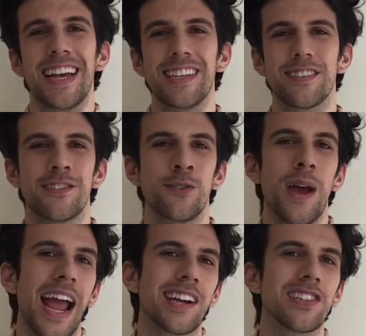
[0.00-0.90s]
is to
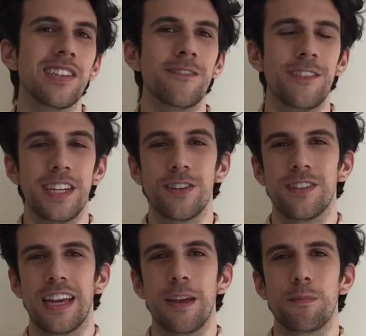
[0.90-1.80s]
actually
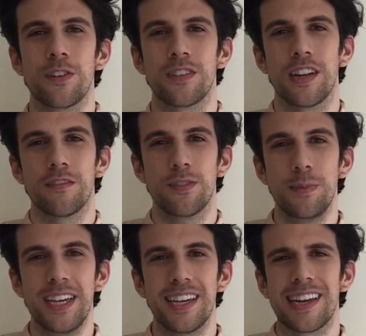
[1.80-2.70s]
videotape yourself
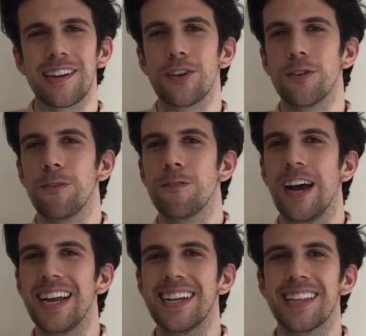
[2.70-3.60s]
speaking. You'll
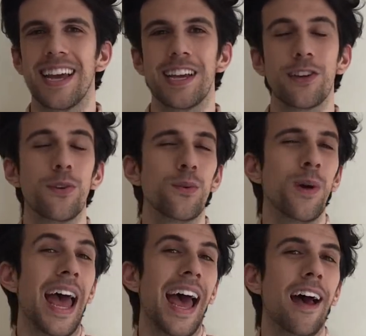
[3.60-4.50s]
find that you
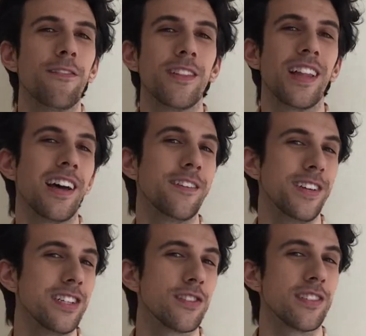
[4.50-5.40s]
have a lot of
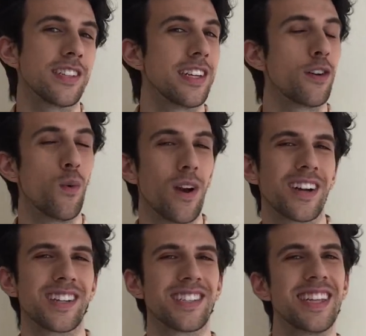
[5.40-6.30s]
interesting
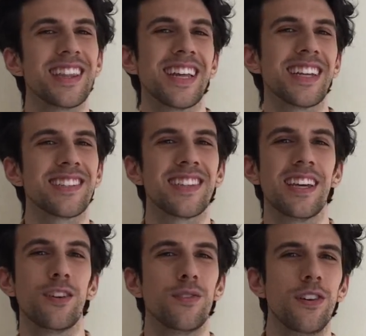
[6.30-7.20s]
quirks and things
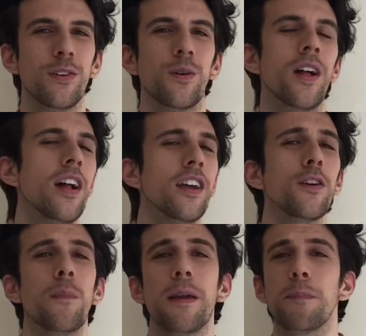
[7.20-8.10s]
that you do.
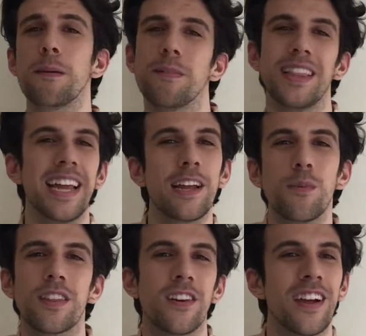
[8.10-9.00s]
You might be playing
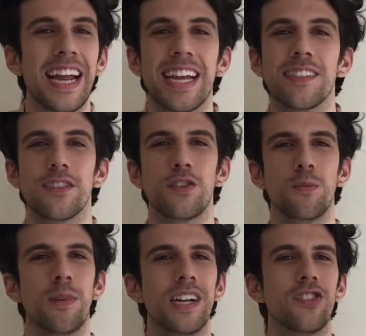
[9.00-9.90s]
with your hands too
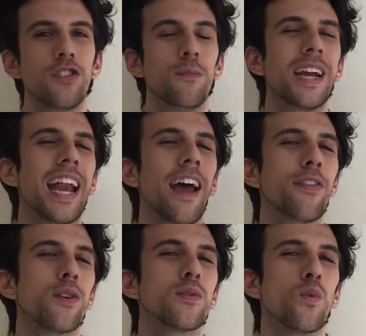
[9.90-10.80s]
much. You might
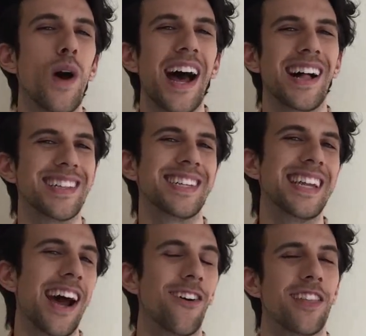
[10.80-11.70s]
have those wild and
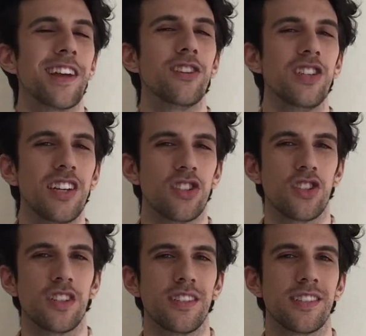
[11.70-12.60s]
out there
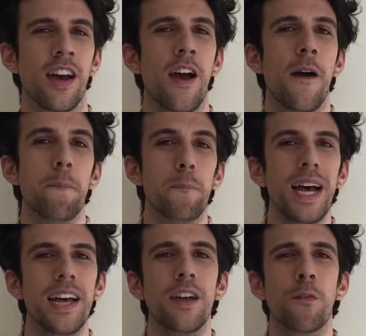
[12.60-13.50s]
gestures.
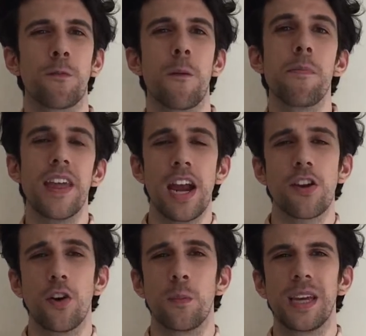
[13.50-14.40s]
But from
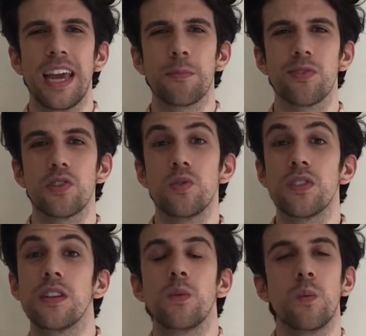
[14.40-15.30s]
there, you'll be able to
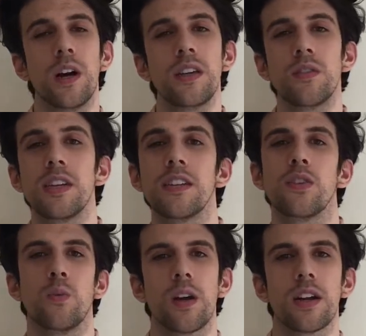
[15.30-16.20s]
see what you need
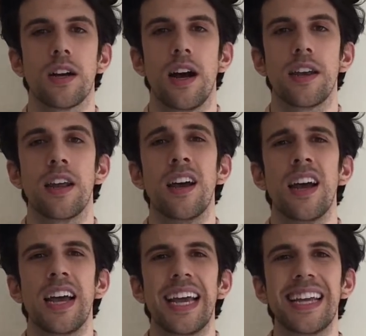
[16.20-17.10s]
to work on.
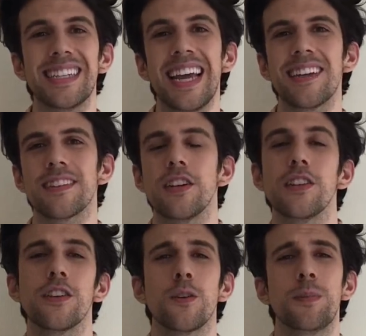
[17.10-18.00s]
It takes a
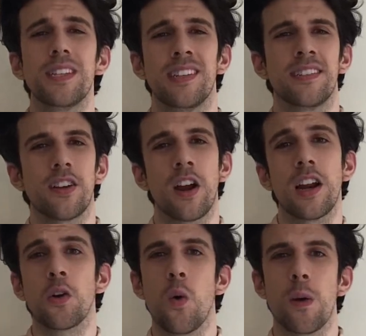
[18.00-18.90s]
little bit to start
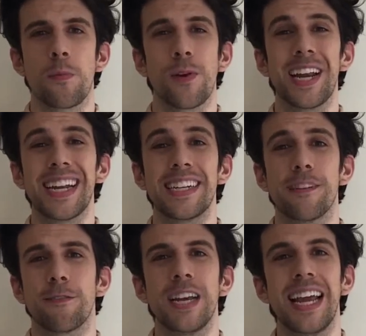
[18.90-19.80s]
incorporating
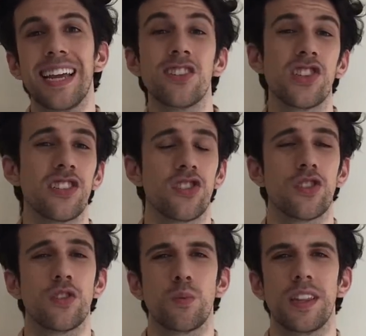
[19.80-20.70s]
different hand
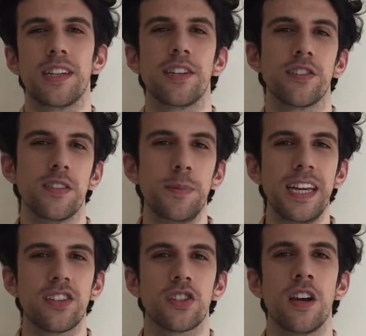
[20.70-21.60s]
gestures within your
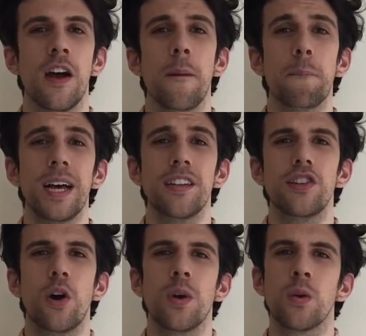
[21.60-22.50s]
speech, but
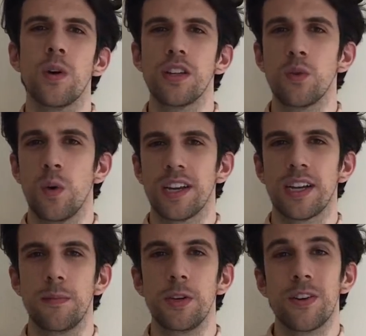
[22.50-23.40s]
knowing what you want
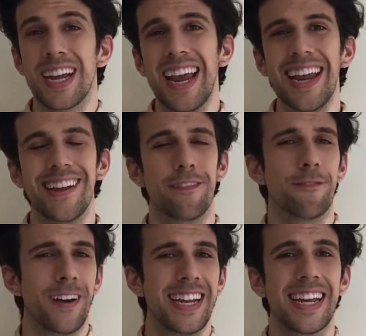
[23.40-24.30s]
to communicate and
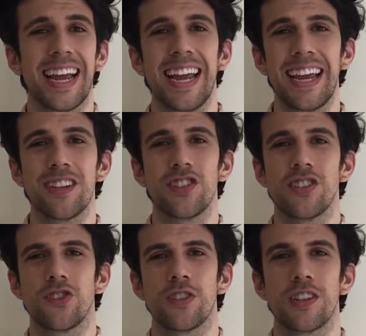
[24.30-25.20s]
finding a hand
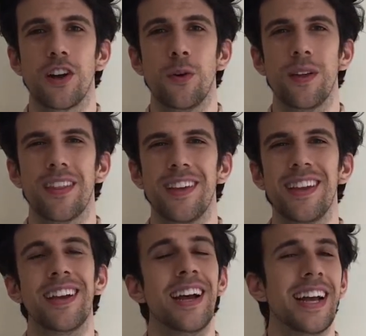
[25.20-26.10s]
gesture to go with
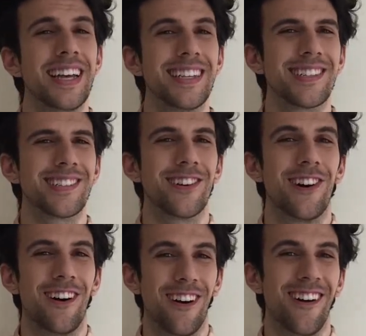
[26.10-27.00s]
it is
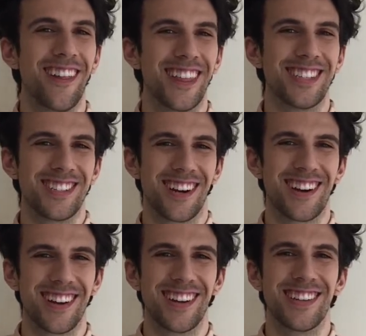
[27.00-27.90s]
all the
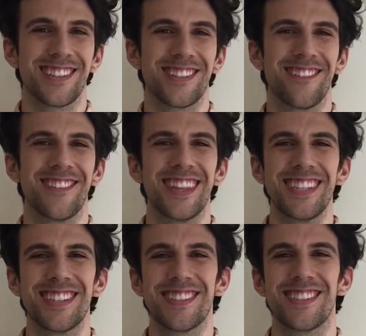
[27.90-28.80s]
start. So
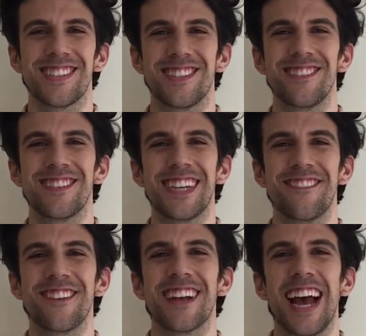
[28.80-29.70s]
this is just to
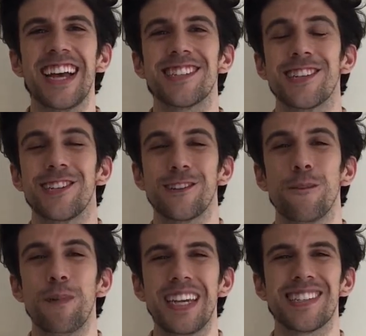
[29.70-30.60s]
give you guys a
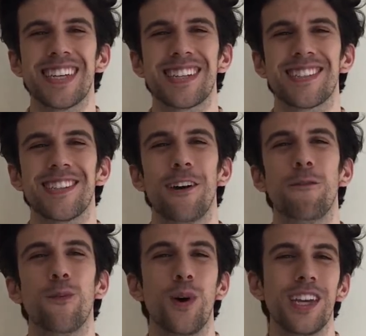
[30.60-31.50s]
little basics
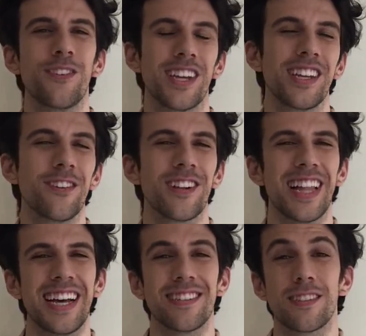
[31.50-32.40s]
of what you can
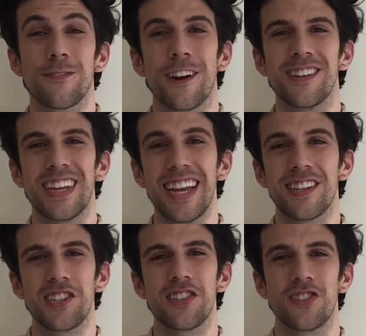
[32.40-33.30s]
utilize as far as
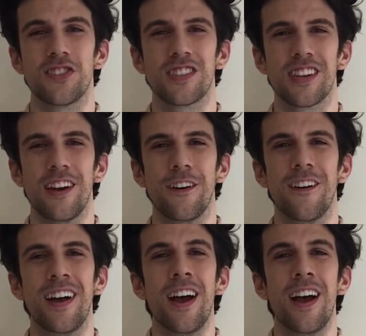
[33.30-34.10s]
hand gestures go.